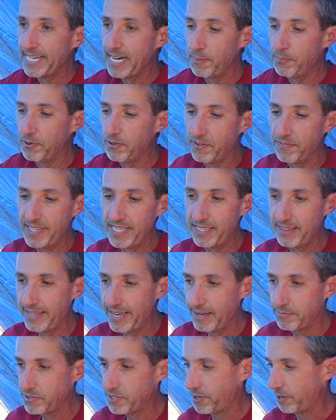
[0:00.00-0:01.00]
a couple of heat
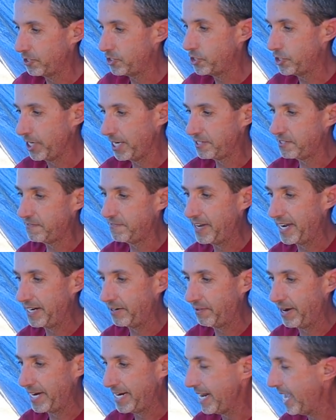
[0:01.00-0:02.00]
lamps. They're just
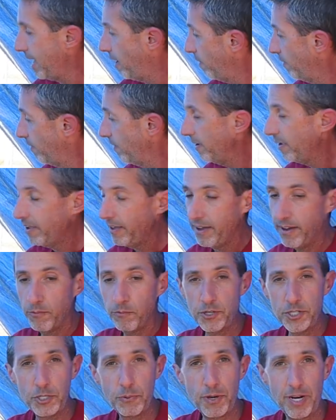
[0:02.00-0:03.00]
fine right now.
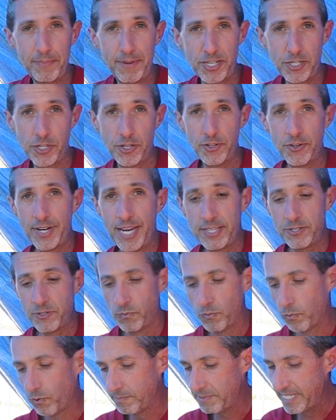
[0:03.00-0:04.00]
We do want to make sure they're nice
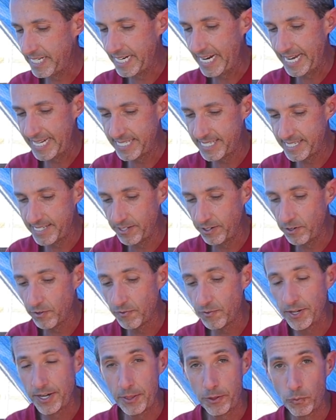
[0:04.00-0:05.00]
and warm tonight still.
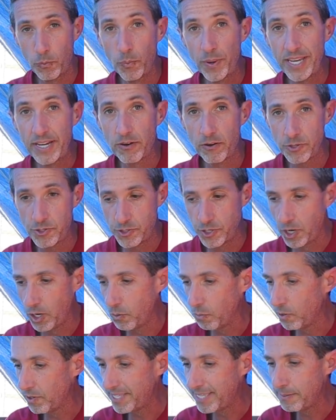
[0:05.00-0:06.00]
For another week or
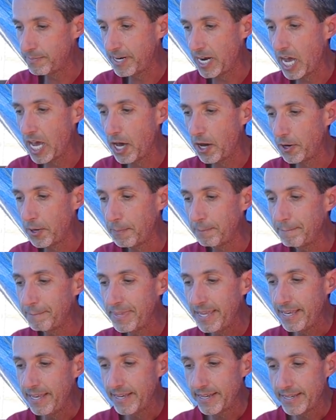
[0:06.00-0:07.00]
so, we'll keep an eye on them,
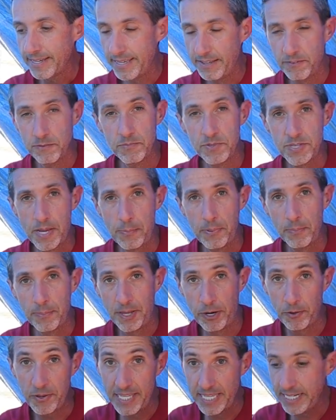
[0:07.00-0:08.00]
give them
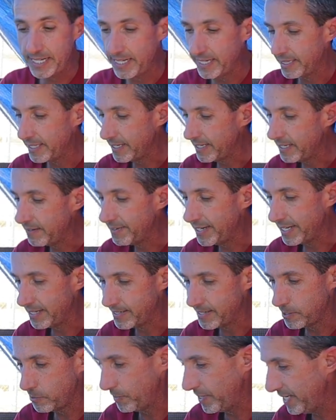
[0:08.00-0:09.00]
supplemental heat in the
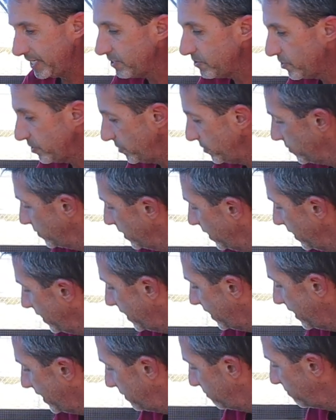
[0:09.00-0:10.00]
evenings as we need to,
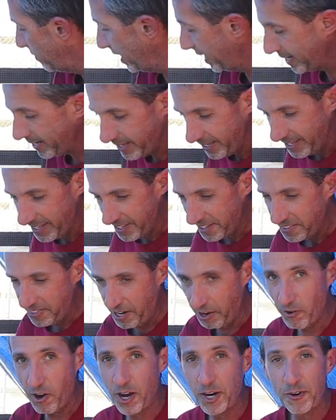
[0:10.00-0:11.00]
but
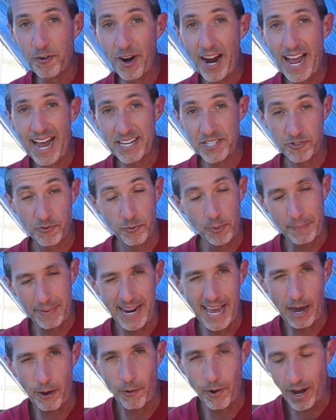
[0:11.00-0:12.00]
they're on grass from
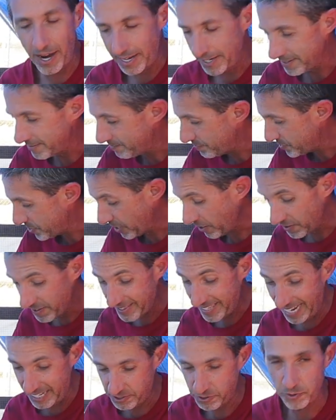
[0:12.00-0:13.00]
now on. So
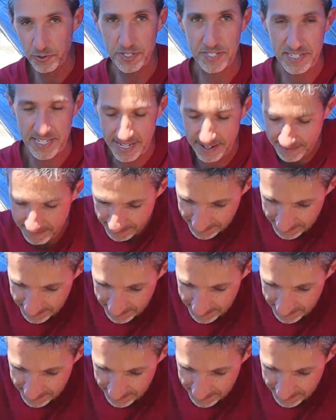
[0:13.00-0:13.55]
that's cool to see.